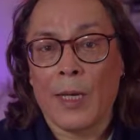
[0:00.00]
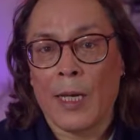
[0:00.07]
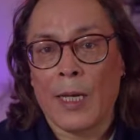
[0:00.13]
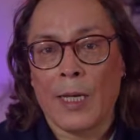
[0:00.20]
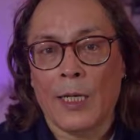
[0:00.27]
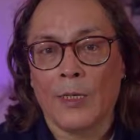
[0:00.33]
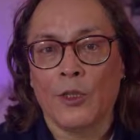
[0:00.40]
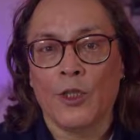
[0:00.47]

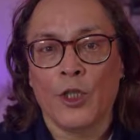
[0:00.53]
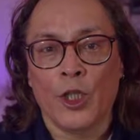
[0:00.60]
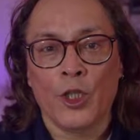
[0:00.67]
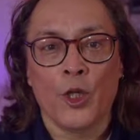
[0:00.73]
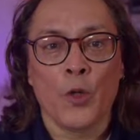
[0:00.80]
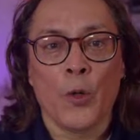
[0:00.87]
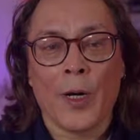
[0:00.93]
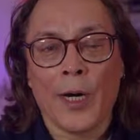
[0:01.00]

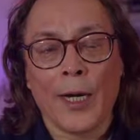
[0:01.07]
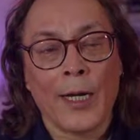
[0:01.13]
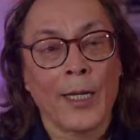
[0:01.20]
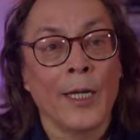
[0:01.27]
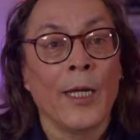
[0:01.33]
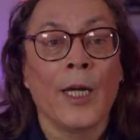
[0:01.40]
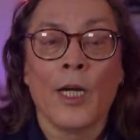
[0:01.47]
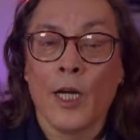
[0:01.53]

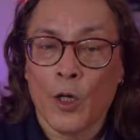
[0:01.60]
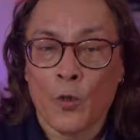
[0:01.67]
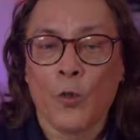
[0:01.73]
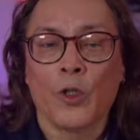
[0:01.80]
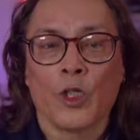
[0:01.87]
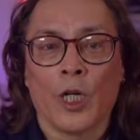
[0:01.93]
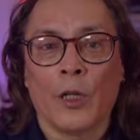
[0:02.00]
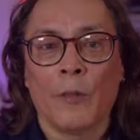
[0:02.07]
GUI,
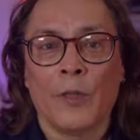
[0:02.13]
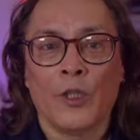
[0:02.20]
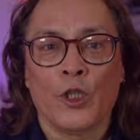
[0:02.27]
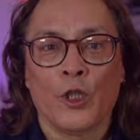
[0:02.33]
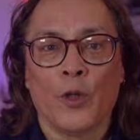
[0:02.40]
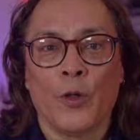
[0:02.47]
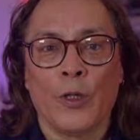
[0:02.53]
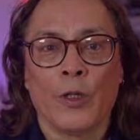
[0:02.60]
which I'll be
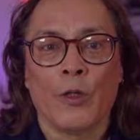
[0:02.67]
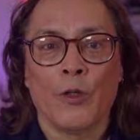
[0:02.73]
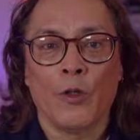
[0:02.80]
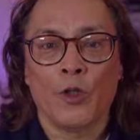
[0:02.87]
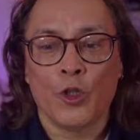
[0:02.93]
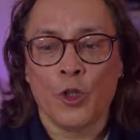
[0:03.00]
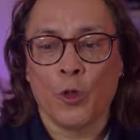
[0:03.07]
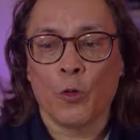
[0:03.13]
showing
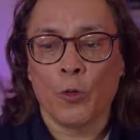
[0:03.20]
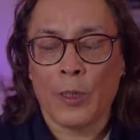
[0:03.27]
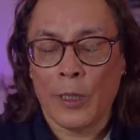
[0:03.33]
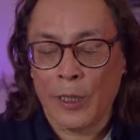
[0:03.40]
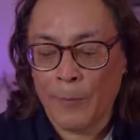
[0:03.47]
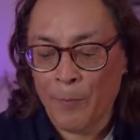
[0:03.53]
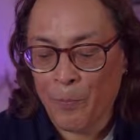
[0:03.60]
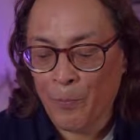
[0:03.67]
you
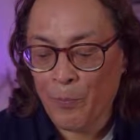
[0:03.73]
shortly.